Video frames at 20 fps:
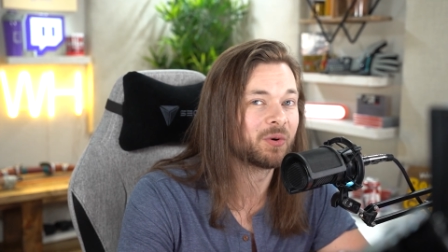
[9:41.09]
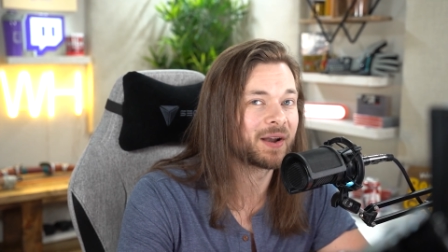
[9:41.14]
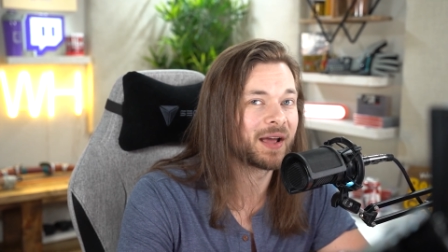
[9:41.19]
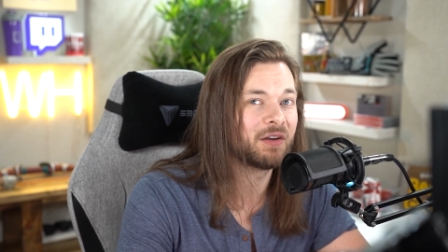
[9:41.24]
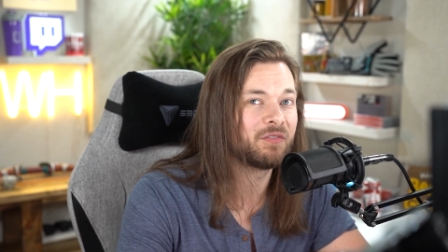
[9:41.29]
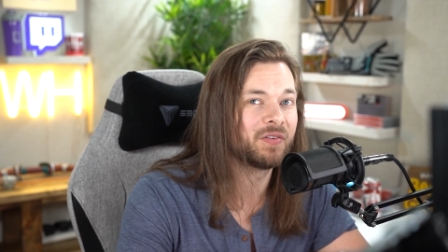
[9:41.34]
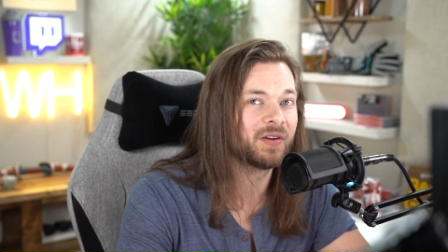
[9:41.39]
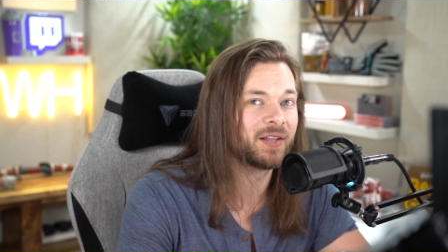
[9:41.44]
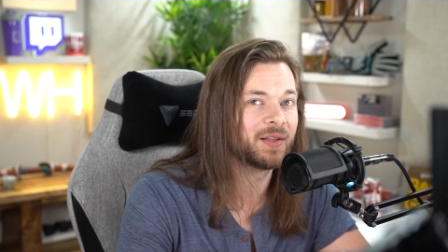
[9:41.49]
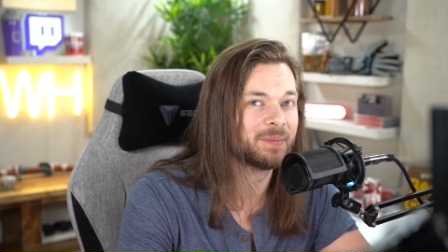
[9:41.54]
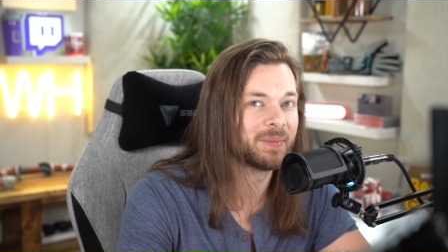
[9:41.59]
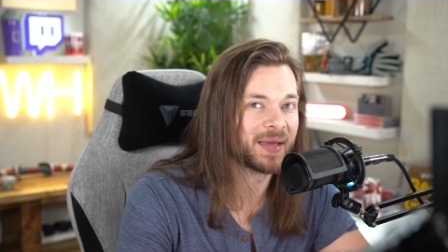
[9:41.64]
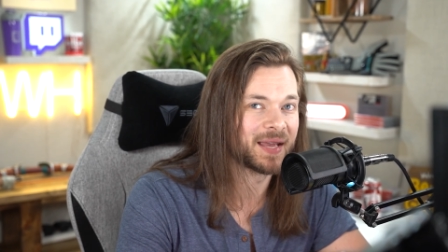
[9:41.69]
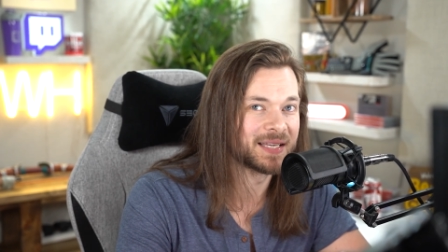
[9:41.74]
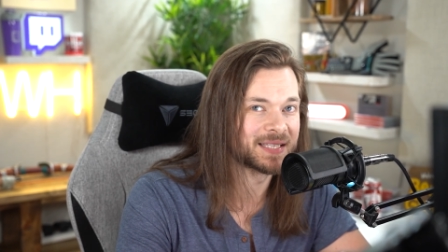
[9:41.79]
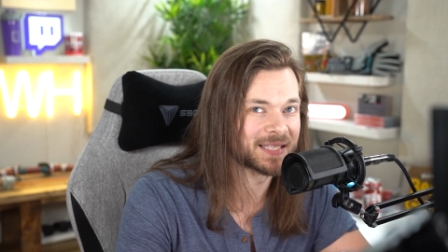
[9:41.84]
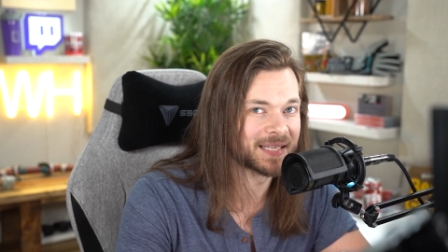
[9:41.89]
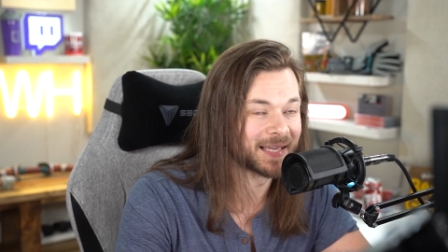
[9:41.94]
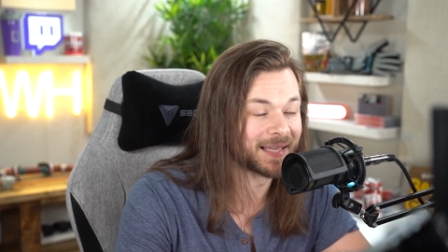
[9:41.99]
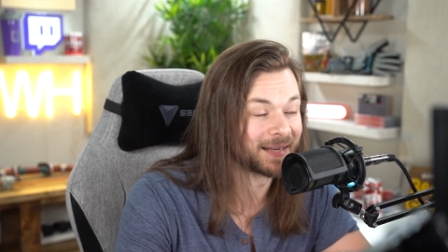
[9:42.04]
but I feel
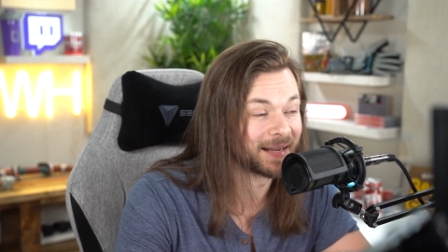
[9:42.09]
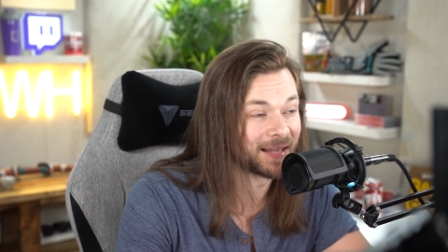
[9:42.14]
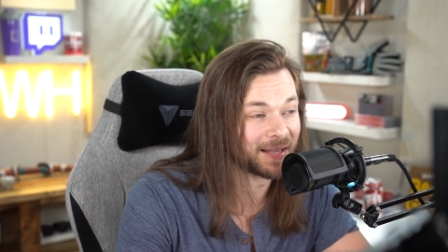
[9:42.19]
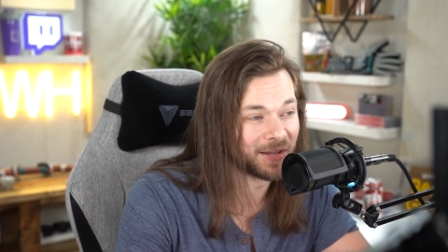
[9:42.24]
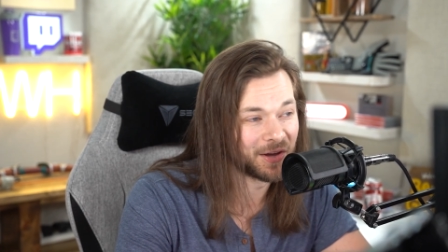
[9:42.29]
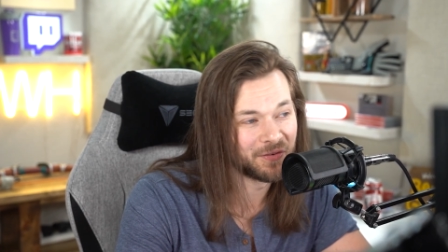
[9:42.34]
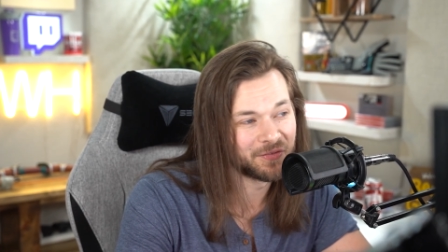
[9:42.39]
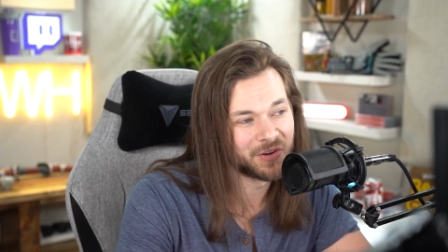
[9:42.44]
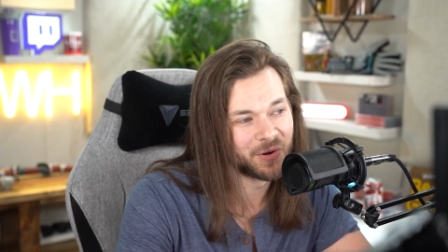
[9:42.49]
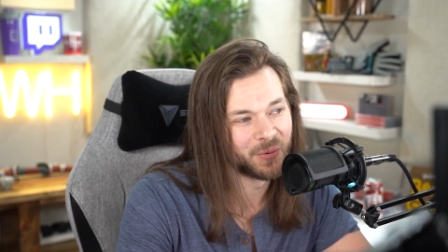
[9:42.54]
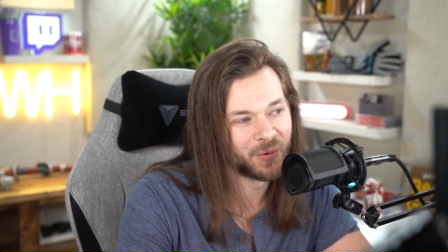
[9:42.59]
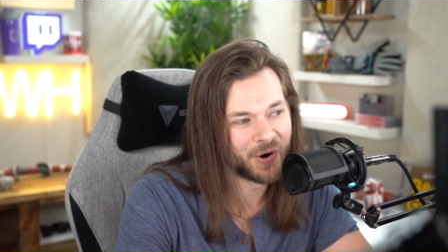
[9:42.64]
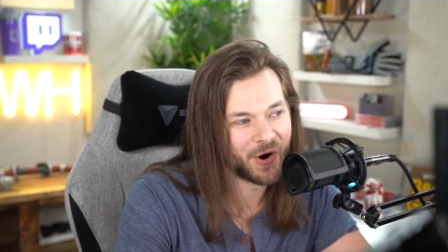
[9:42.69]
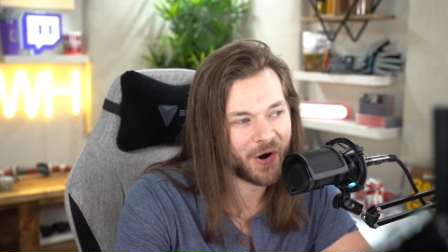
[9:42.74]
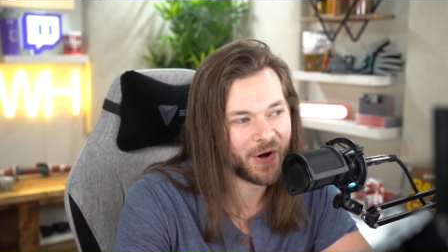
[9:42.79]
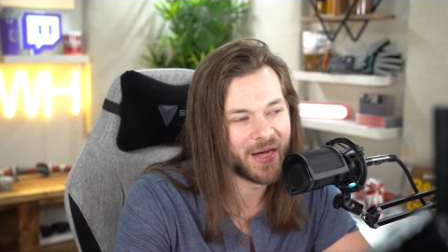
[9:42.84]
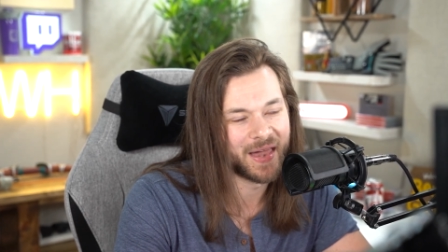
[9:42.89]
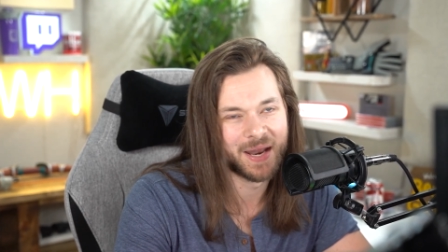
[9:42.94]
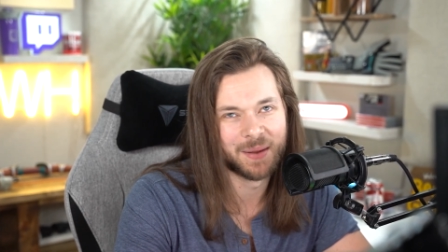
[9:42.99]
amazing and I love you all,